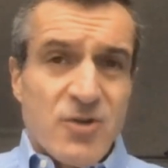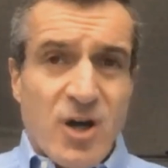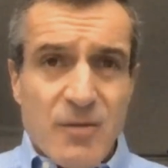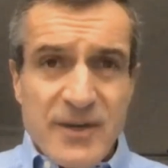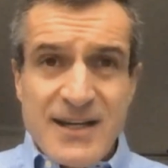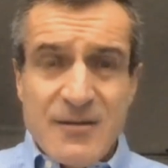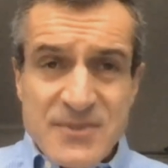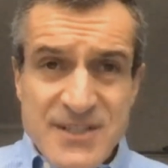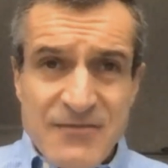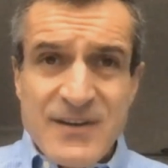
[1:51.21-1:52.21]
The arm
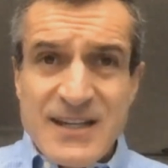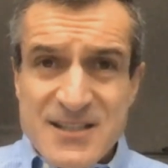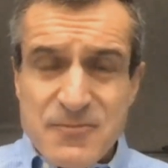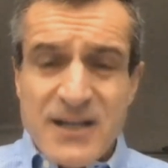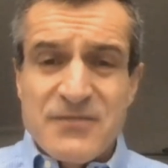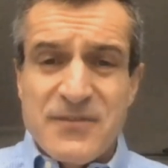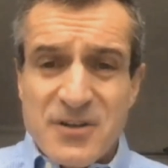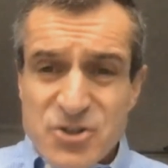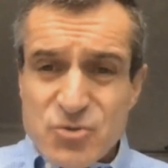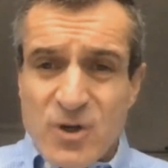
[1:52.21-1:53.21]
becomes heavy, it's
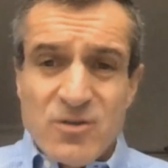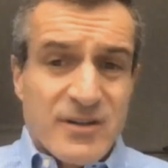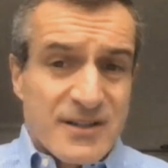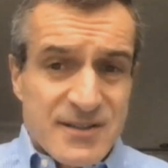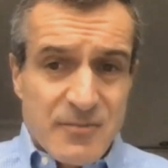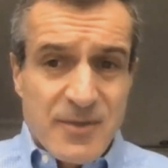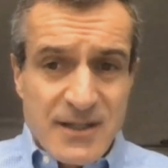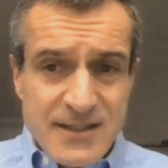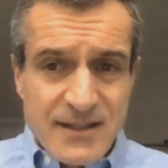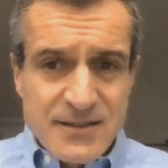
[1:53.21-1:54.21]
painful, it's swollen, it's
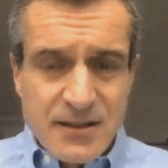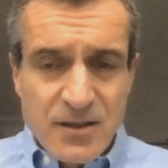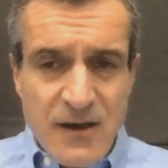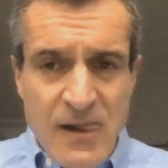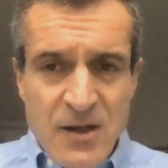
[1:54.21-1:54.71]
debilitating